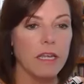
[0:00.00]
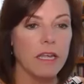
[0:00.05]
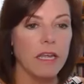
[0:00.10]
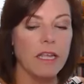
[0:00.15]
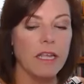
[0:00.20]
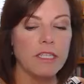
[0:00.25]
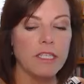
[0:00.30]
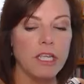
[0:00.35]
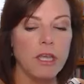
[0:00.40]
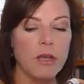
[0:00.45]

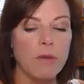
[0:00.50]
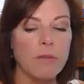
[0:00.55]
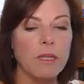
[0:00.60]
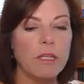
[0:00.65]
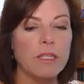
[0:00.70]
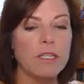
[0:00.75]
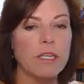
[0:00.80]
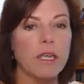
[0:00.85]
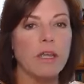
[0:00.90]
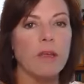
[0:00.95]
It's
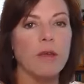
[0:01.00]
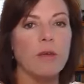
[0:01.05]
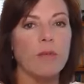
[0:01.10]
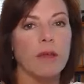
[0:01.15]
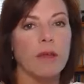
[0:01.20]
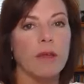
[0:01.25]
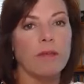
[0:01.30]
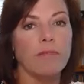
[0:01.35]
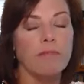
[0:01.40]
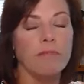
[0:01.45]
human to
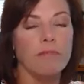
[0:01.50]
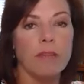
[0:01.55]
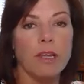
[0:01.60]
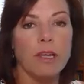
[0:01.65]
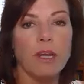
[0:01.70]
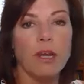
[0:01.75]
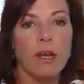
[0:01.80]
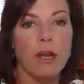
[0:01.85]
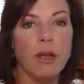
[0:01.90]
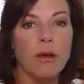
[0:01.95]
human,
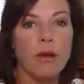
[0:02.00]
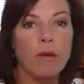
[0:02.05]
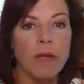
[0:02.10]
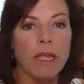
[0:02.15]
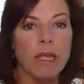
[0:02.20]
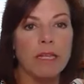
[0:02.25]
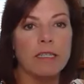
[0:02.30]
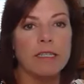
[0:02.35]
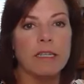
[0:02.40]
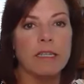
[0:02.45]
you know,
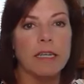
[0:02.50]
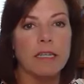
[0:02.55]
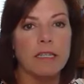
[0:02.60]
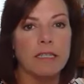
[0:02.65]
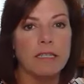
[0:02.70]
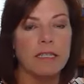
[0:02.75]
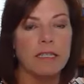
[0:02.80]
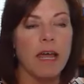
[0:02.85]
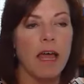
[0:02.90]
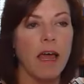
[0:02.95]

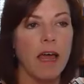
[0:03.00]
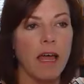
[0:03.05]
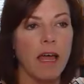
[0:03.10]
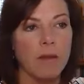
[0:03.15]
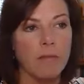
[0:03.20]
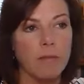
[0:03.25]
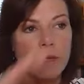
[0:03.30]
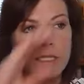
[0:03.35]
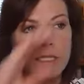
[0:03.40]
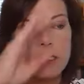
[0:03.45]
it's
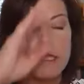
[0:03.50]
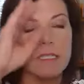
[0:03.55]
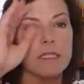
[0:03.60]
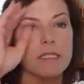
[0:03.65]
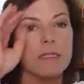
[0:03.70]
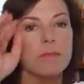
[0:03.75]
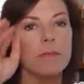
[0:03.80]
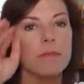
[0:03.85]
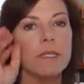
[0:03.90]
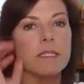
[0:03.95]
not business
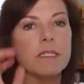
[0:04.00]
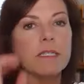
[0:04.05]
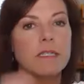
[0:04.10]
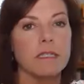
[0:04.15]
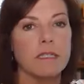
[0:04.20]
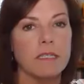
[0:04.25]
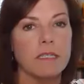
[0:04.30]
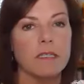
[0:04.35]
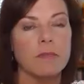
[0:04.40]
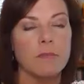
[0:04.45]
to
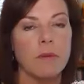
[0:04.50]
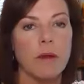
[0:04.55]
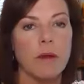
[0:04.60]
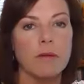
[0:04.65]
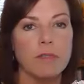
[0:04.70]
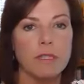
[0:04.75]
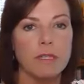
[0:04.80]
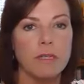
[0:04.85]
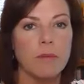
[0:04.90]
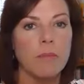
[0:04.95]
business, it's
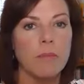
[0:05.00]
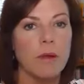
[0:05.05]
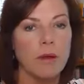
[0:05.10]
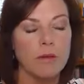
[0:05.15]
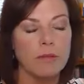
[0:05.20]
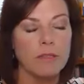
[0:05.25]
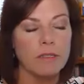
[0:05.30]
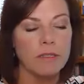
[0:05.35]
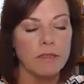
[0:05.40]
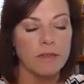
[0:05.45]
person to
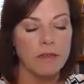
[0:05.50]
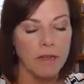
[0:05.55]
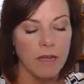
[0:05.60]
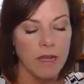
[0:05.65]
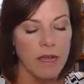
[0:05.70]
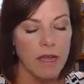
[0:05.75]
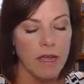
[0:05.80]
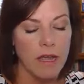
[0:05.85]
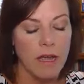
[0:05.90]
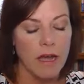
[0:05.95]
person.
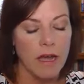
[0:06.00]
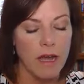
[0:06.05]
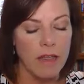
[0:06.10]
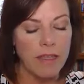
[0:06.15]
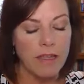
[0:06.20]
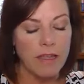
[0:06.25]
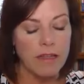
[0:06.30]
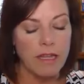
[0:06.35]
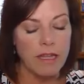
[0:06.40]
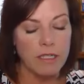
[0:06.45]
I
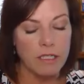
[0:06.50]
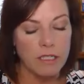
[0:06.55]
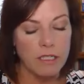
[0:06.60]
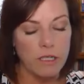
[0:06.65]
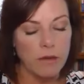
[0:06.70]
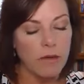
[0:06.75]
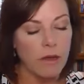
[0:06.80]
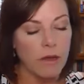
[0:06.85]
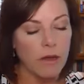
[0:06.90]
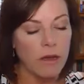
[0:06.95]
think that's
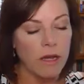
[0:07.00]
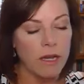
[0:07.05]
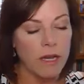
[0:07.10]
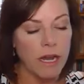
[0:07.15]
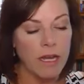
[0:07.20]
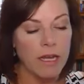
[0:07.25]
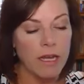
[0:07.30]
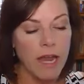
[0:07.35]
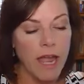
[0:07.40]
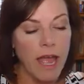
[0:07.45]
so good.
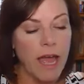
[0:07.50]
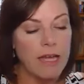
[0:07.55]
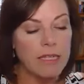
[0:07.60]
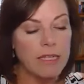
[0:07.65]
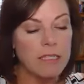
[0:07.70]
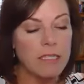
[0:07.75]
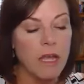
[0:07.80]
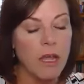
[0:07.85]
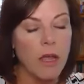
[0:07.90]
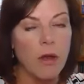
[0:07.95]
And
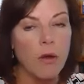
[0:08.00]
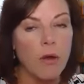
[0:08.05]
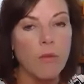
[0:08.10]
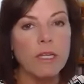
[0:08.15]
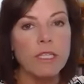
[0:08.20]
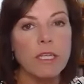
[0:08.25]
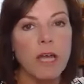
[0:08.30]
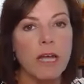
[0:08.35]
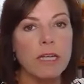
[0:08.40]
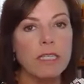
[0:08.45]
yes,
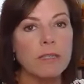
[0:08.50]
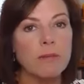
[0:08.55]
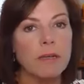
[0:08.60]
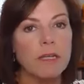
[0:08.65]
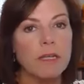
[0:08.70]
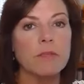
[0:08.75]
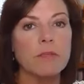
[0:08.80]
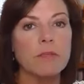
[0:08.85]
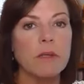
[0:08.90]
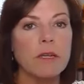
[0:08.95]
we talked
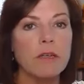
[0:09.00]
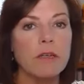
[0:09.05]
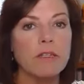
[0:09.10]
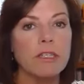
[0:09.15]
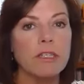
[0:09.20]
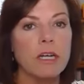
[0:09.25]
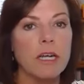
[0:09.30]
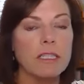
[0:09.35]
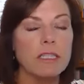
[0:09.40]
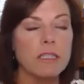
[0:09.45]
about speed of
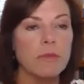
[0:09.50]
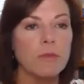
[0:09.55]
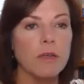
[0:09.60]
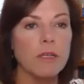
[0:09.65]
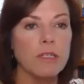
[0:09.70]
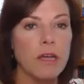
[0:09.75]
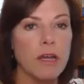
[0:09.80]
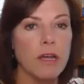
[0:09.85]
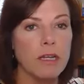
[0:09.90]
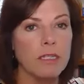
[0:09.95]
trust, and
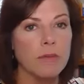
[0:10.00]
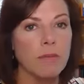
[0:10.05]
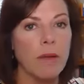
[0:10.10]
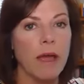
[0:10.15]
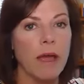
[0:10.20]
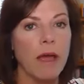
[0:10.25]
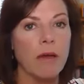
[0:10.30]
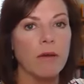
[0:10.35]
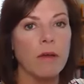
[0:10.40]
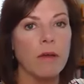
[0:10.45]
we talked
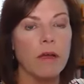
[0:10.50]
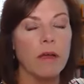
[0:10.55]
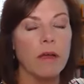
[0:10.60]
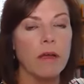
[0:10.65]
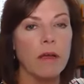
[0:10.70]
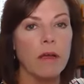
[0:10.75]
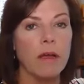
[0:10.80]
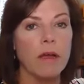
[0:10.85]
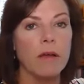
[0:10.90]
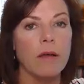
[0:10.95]
about
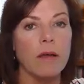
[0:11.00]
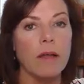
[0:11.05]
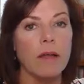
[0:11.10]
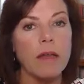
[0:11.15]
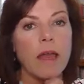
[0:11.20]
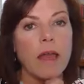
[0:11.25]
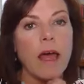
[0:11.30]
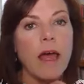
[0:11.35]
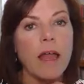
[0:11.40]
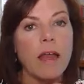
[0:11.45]
a
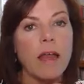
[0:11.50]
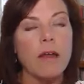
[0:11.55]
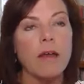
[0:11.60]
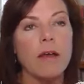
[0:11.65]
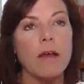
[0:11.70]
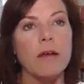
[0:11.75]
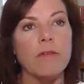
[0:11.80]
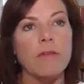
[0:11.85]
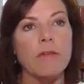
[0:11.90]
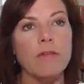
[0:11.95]
lot
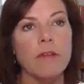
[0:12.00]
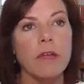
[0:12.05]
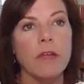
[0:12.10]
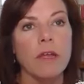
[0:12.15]
of